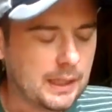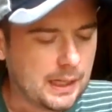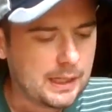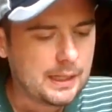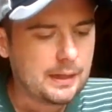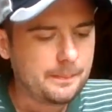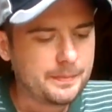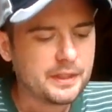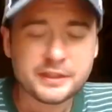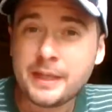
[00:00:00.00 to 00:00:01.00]

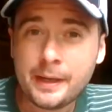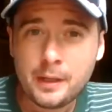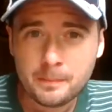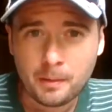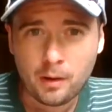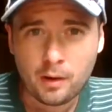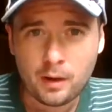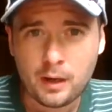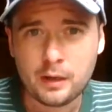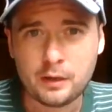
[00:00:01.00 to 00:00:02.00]
Um, the second
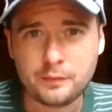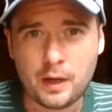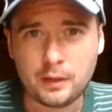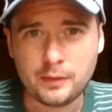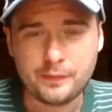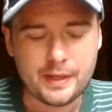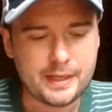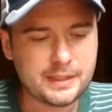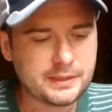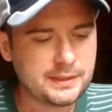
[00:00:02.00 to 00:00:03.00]
part of all of
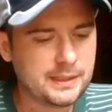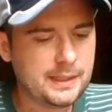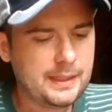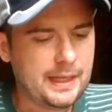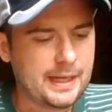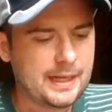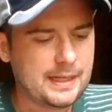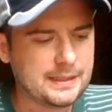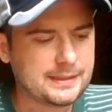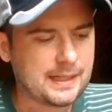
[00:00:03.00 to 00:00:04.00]
this
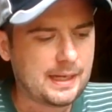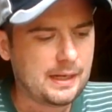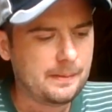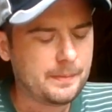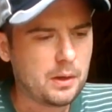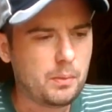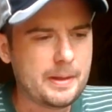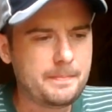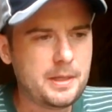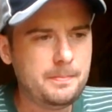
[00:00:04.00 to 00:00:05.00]
is um,
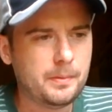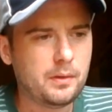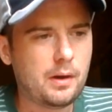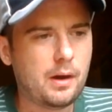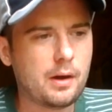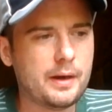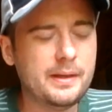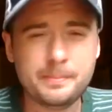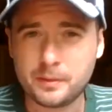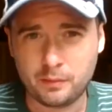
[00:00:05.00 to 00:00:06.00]
when people are
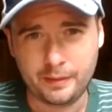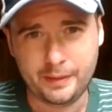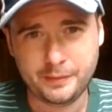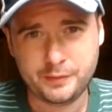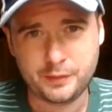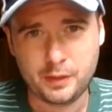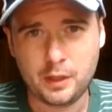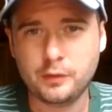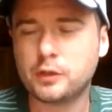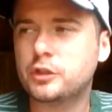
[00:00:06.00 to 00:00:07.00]
hypocrites. You
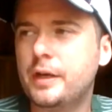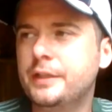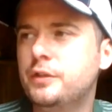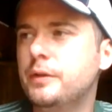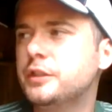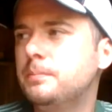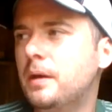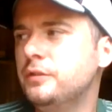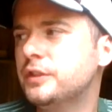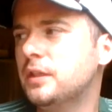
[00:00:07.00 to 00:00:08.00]
know, they're trying to
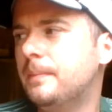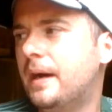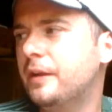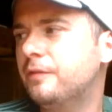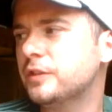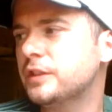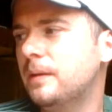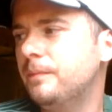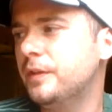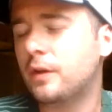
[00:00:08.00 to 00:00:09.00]
expose somebody for
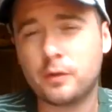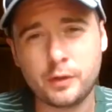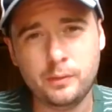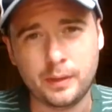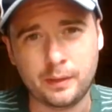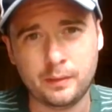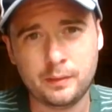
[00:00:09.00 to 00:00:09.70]
something they're doing.